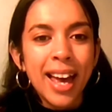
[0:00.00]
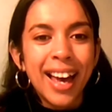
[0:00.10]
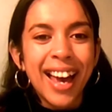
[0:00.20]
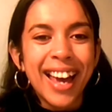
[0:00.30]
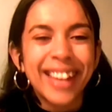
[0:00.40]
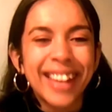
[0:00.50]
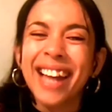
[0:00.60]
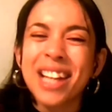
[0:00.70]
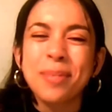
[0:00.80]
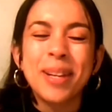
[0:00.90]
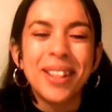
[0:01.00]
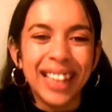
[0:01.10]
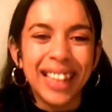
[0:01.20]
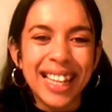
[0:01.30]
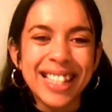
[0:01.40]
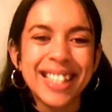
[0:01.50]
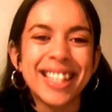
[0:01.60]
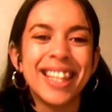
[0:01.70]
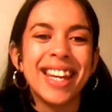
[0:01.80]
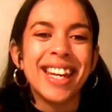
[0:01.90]
And last but not least,
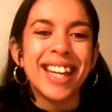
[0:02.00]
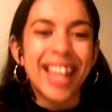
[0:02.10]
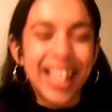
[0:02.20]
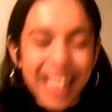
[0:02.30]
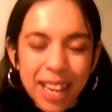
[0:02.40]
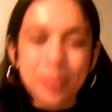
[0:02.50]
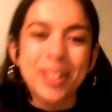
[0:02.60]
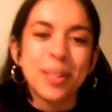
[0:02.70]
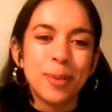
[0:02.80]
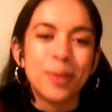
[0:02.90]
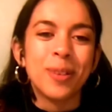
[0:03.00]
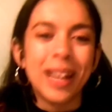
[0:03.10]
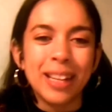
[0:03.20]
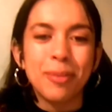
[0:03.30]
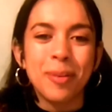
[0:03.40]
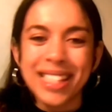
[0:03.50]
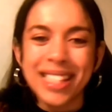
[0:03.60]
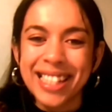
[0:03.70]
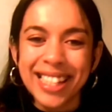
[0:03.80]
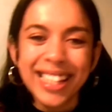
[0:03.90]
the inimitable Rani
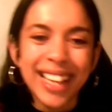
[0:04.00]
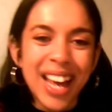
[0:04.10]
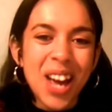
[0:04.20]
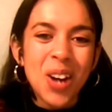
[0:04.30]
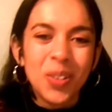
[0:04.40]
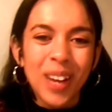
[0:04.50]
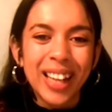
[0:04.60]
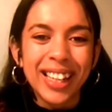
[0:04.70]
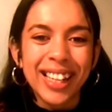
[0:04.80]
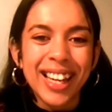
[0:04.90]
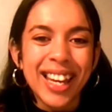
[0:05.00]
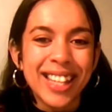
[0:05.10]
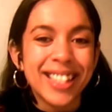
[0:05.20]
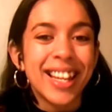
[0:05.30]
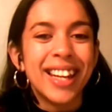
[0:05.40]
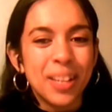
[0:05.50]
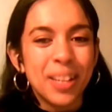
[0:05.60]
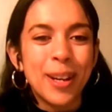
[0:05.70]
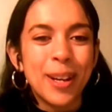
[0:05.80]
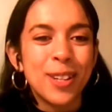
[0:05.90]
Pramesti. Rani is an
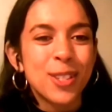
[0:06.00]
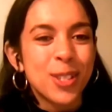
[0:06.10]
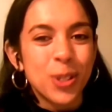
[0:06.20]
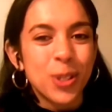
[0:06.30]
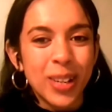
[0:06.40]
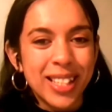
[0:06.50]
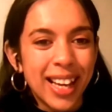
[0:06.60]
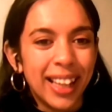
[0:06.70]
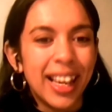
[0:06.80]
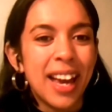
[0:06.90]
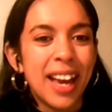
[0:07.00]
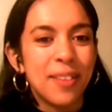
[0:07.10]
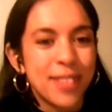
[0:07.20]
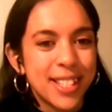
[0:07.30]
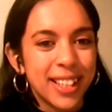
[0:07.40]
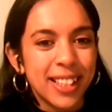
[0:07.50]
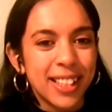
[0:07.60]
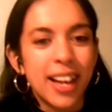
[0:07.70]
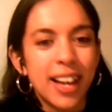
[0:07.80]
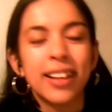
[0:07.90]
independent storyteller and
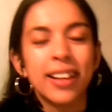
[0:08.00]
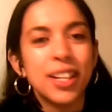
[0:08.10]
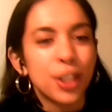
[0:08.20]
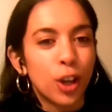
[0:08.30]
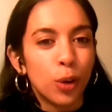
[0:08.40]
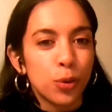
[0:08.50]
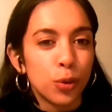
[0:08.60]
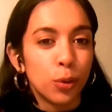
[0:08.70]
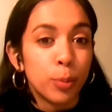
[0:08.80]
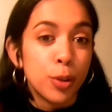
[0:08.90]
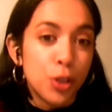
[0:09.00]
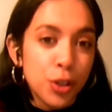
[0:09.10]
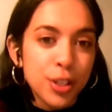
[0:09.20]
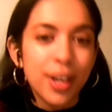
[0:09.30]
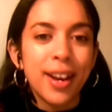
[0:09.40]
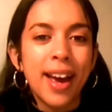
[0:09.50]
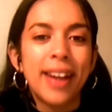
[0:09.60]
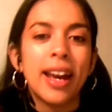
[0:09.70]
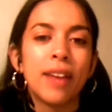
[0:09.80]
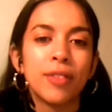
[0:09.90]
facilitator, intercultural producer, and
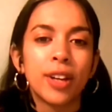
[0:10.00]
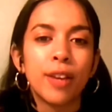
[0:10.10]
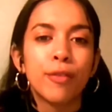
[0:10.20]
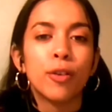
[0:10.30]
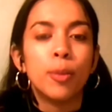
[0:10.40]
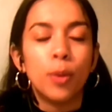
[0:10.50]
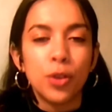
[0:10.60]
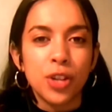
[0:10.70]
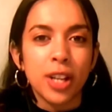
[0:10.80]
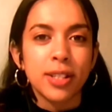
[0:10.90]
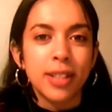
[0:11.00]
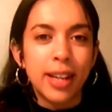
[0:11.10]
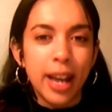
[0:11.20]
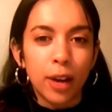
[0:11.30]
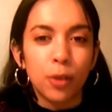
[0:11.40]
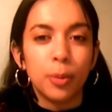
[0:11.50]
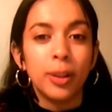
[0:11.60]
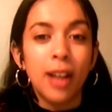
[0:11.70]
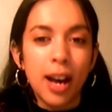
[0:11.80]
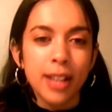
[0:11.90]
advocate for a more just and equitable
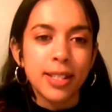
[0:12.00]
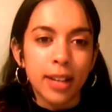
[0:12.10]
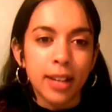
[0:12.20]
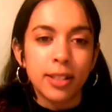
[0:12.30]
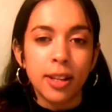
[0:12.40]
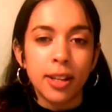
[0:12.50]
arts sector.